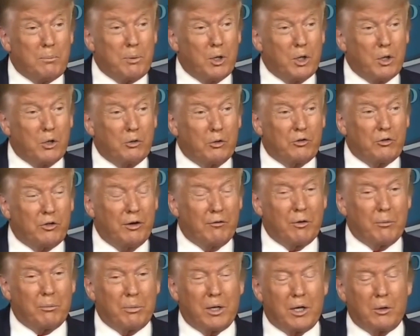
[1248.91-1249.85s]
Post,
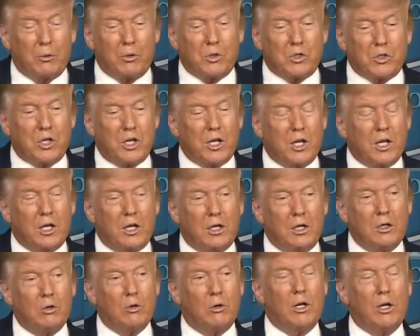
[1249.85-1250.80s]
everybody was saying
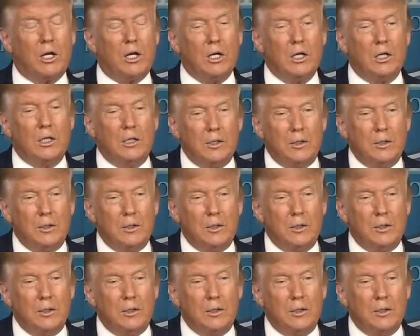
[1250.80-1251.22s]
great.